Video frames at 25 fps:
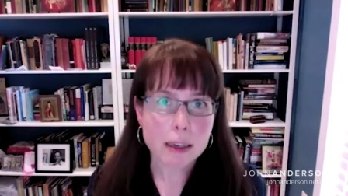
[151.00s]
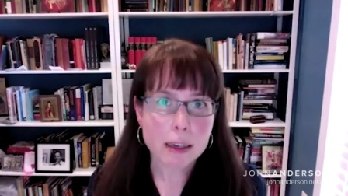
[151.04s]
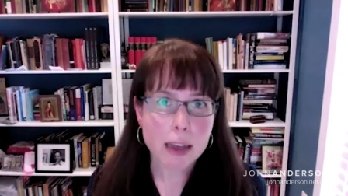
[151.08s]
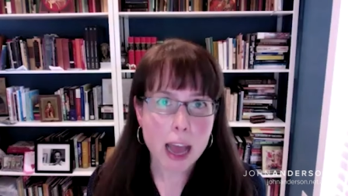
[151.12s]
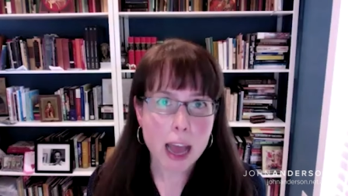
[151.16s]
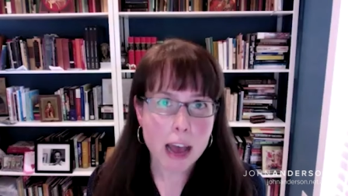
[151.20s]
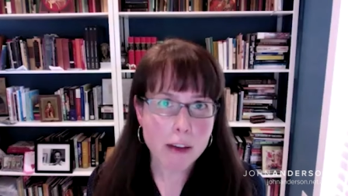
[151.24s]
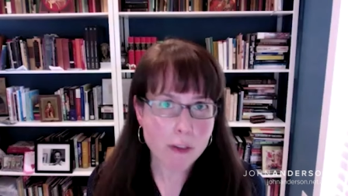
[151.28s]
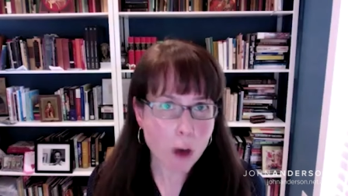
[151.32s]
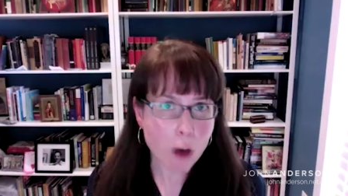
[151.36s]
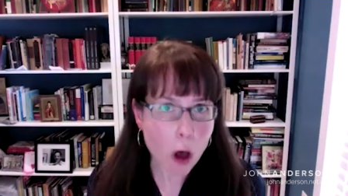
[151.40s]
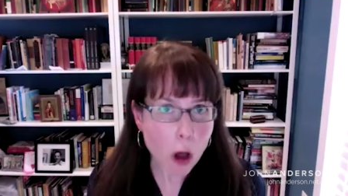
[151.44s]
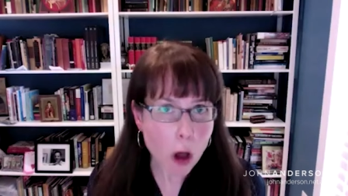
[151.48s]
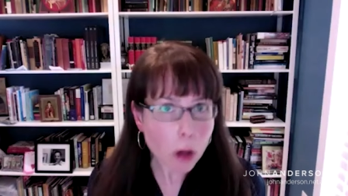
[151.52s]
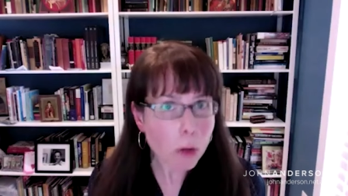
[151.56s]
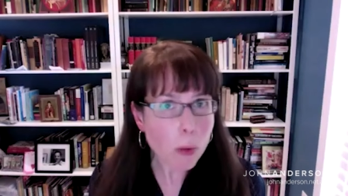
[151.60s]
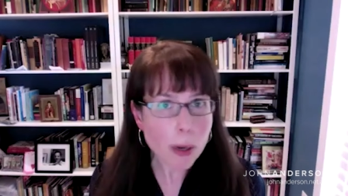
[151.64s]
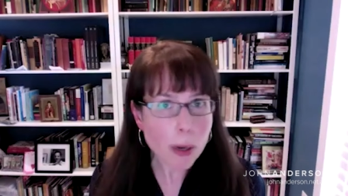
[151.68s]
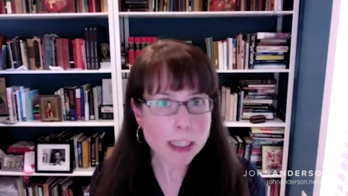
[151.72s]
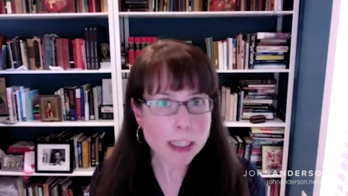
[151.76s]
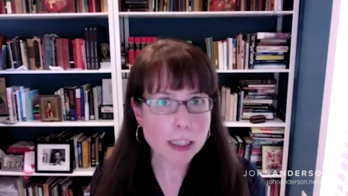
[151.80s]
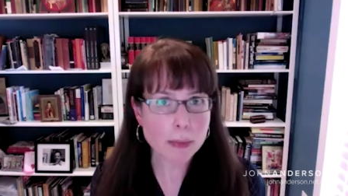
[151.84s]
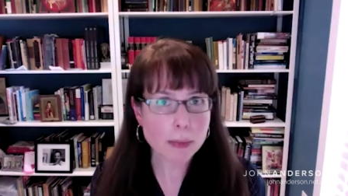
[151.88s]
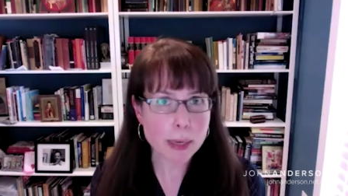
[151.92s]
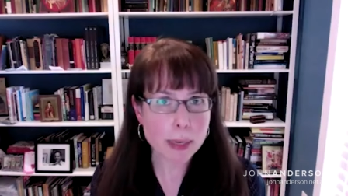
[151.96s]
have
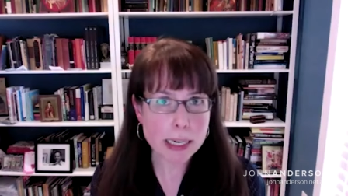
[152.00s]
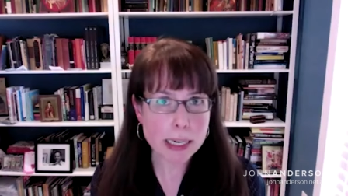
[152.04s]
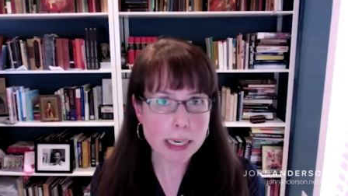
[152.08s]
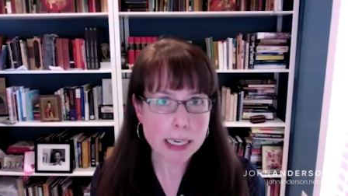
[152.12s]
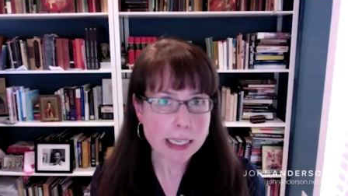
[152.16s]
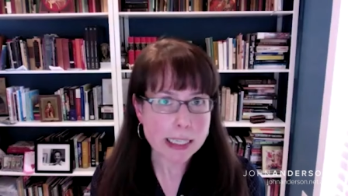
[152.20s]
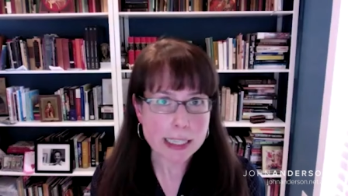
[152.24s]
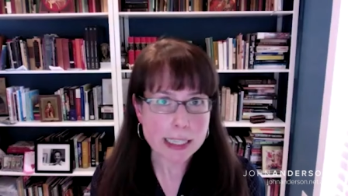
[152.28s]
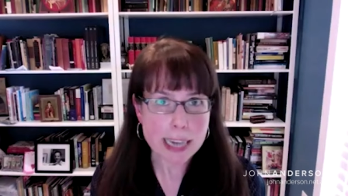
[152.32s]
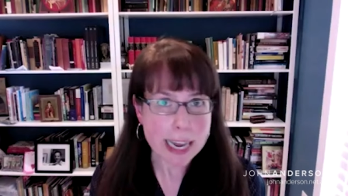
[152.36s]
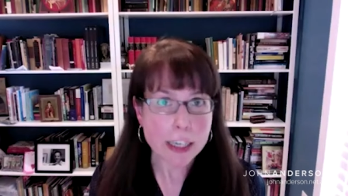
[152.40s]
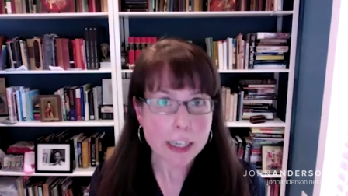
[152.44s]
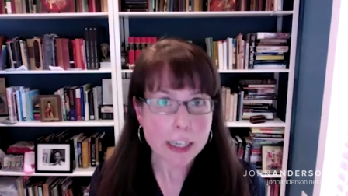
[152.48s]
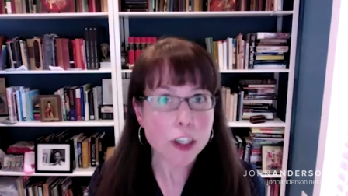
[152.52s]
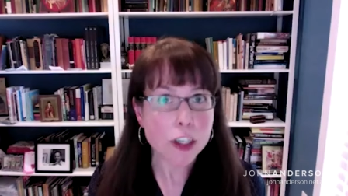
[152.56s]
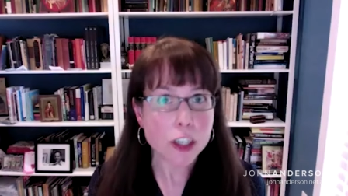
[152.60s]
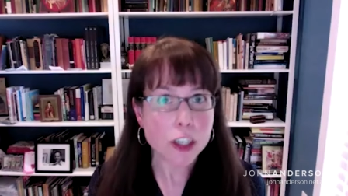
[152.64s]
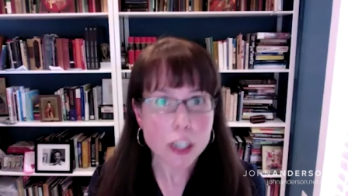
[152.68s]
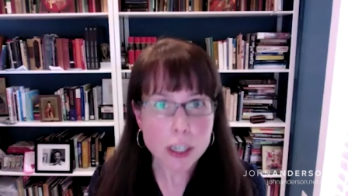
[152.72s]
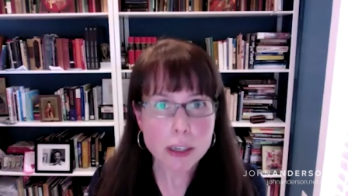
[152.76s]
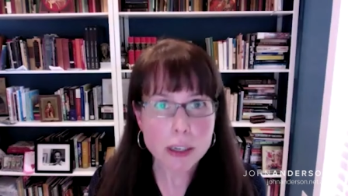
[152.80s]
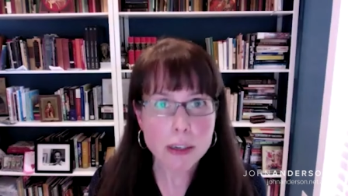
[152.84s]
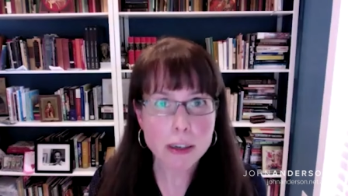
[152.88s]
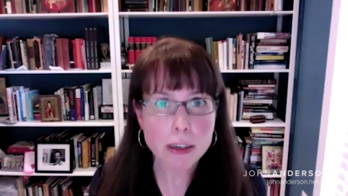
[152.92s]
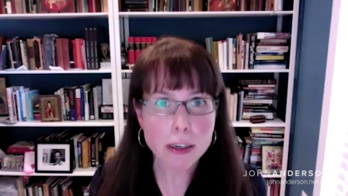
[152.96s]
always been in tension.